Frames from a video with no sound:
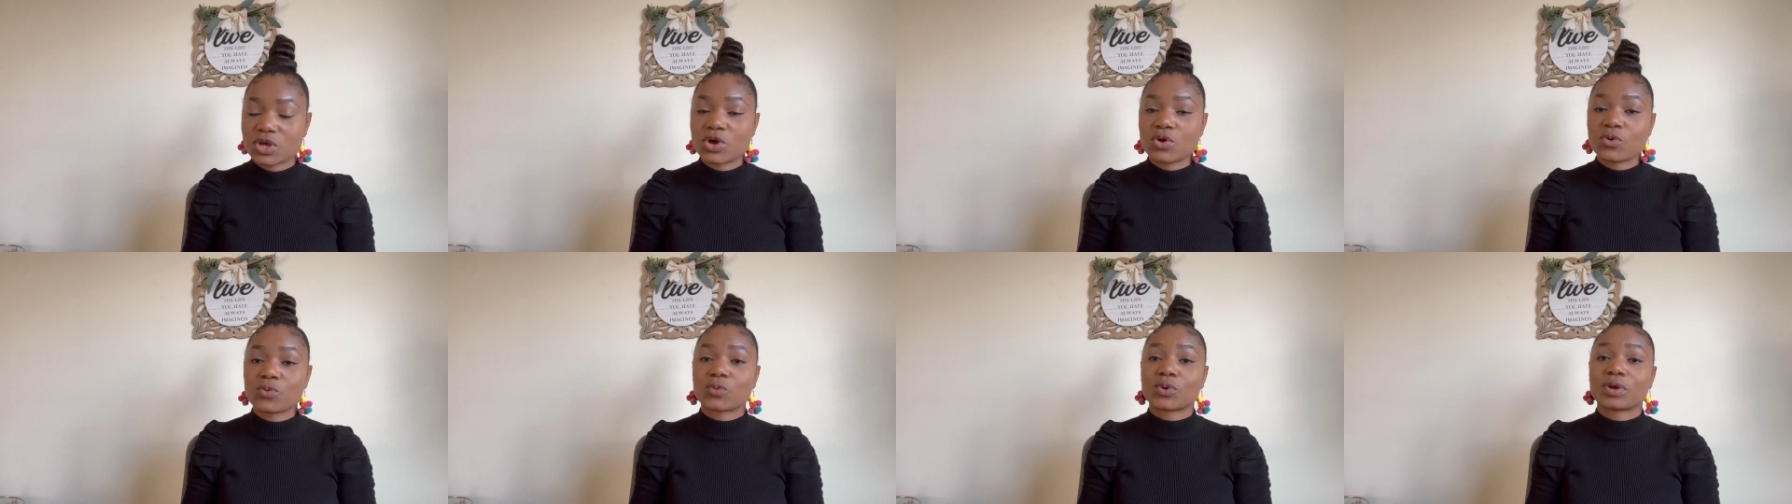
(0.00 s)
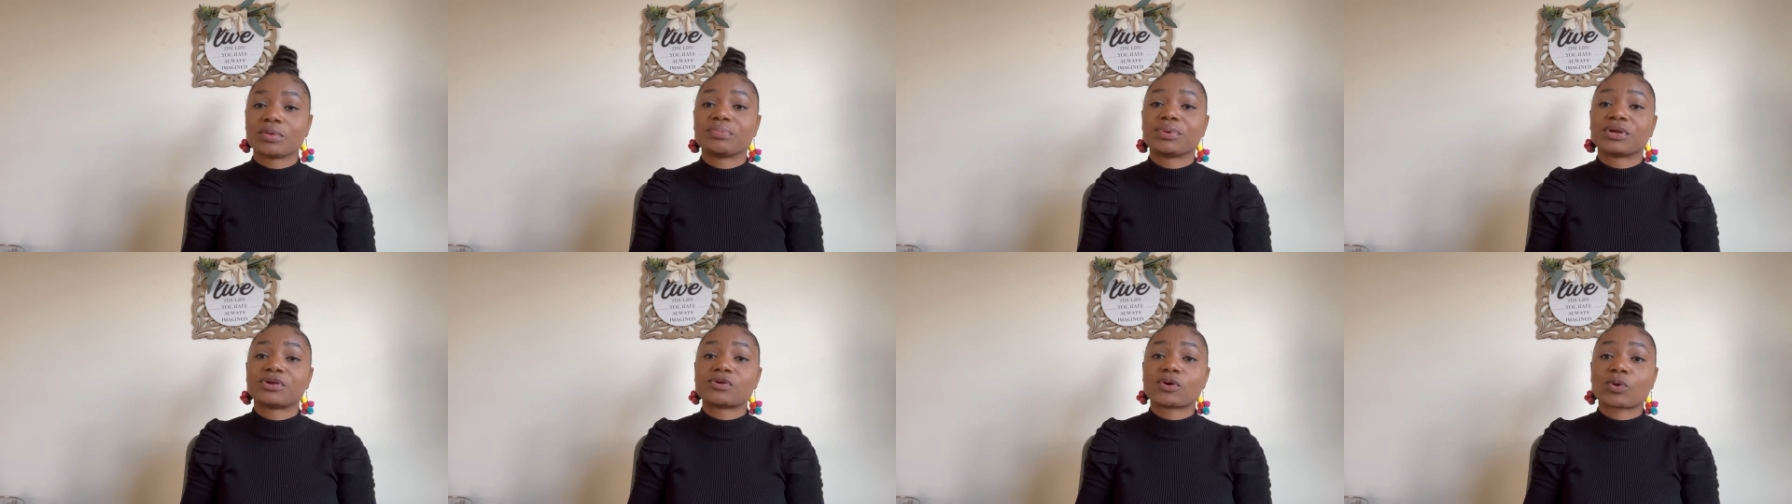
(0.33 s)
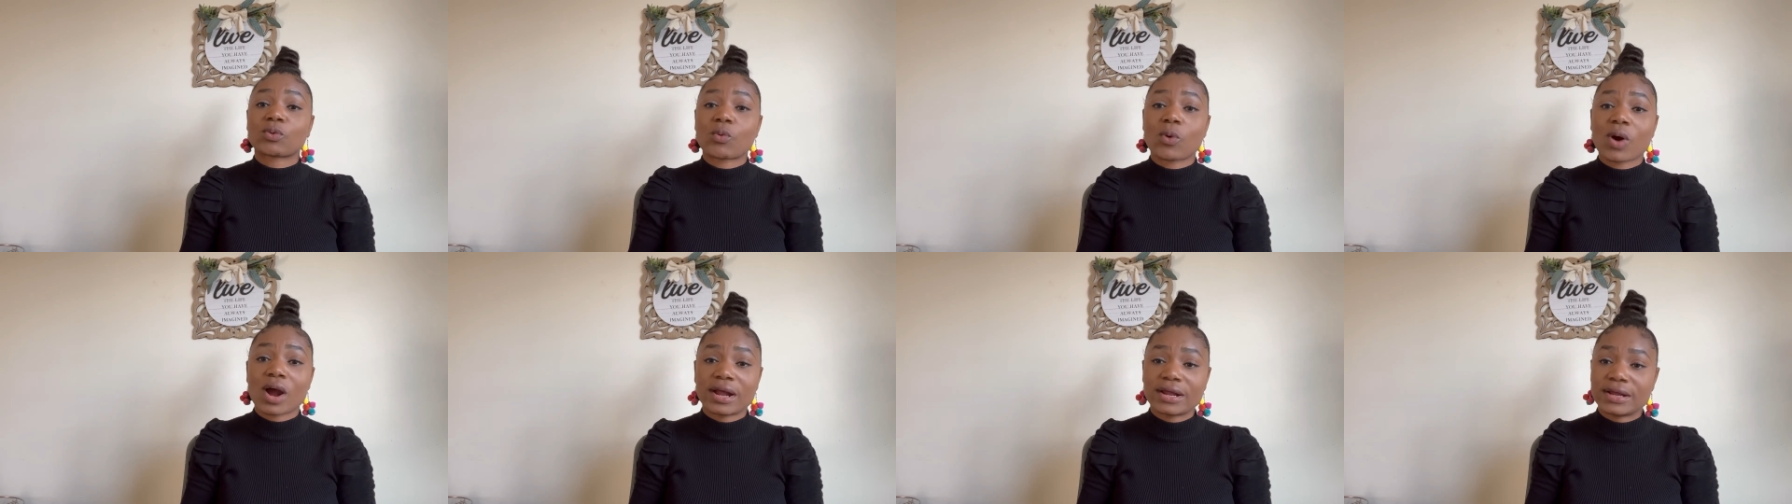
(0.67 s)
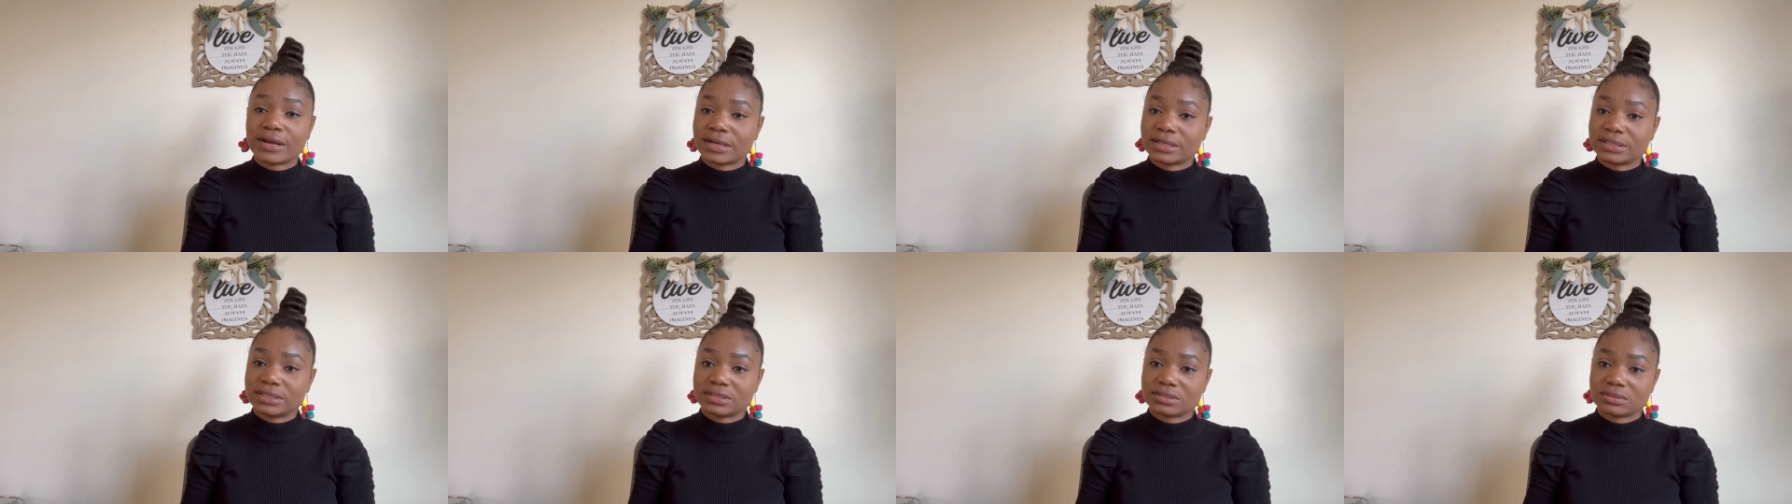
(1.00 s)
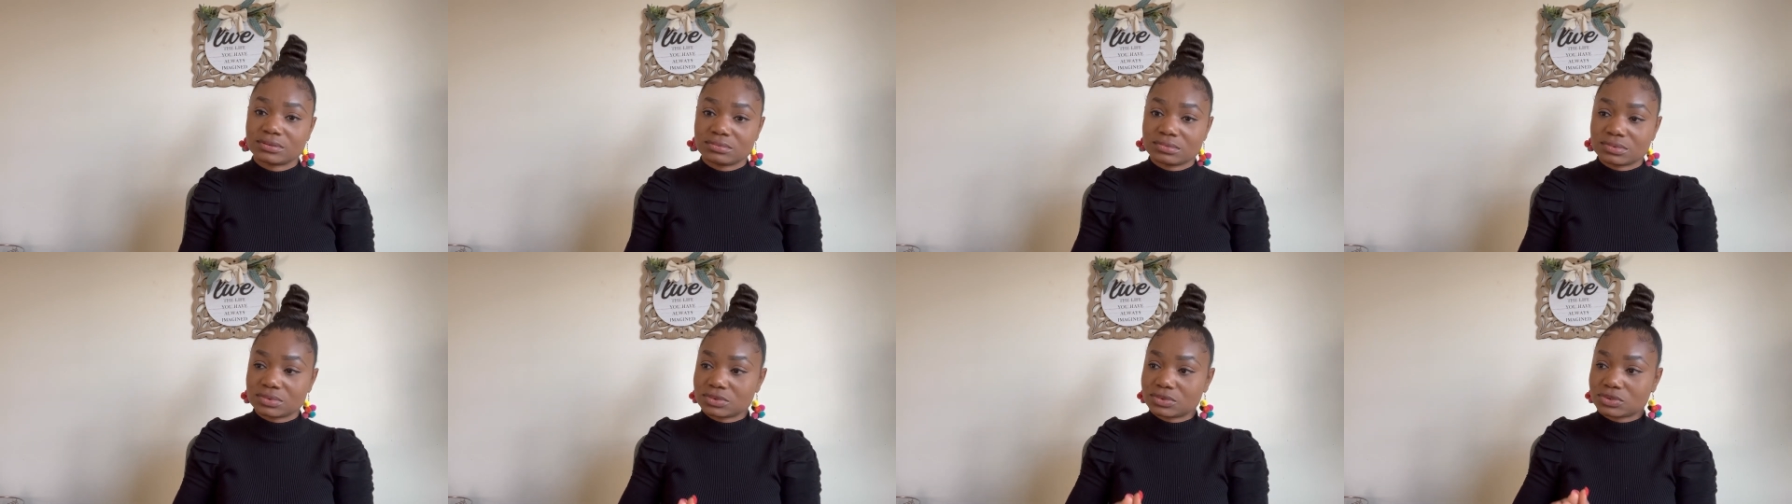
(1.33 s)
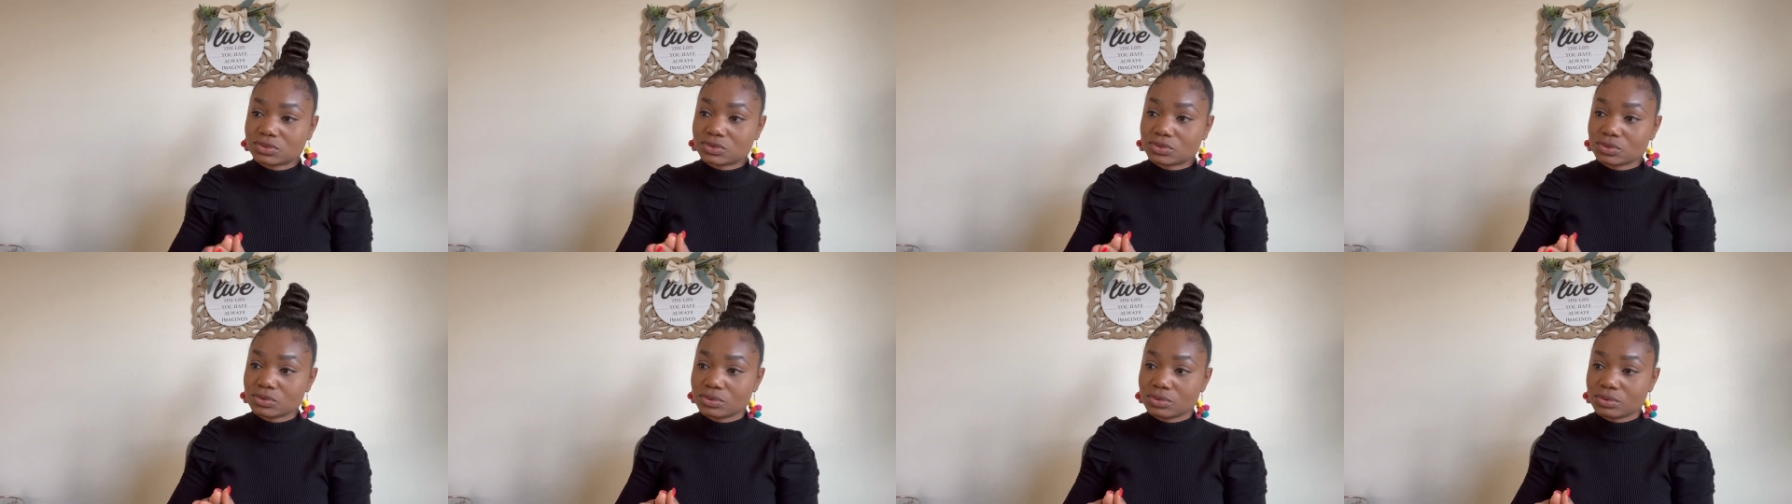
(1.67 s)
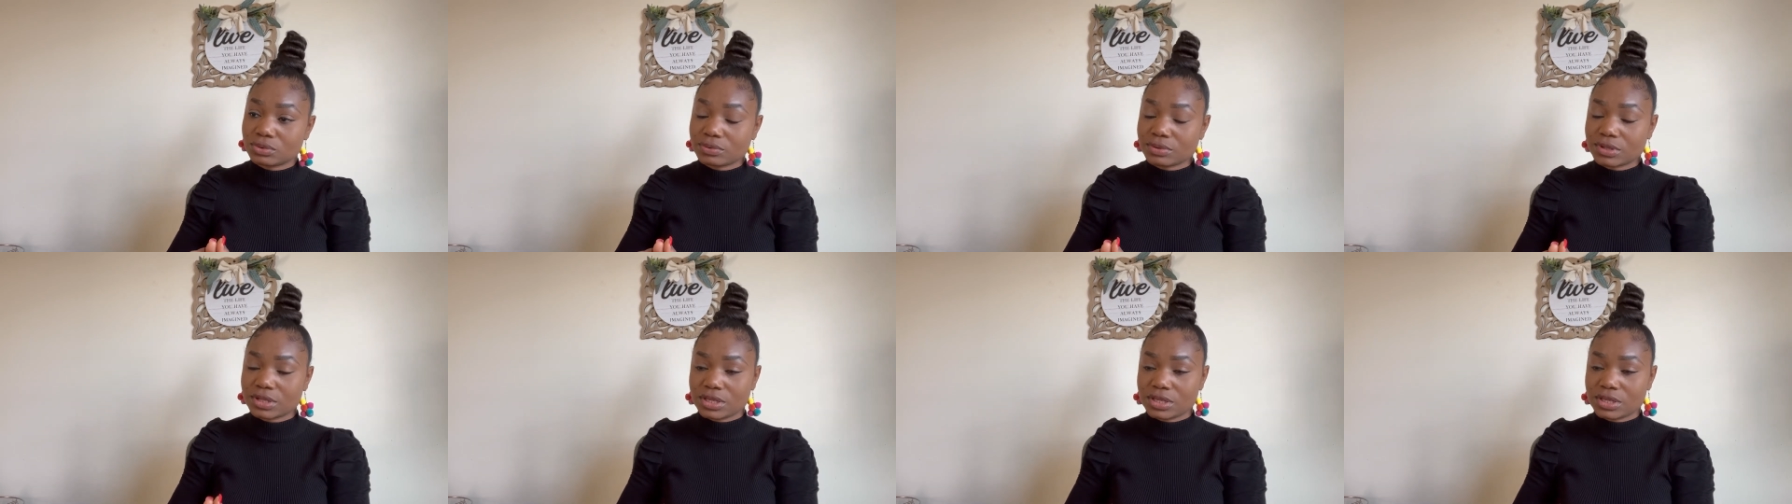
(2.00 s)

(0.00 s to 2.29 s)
will be required to,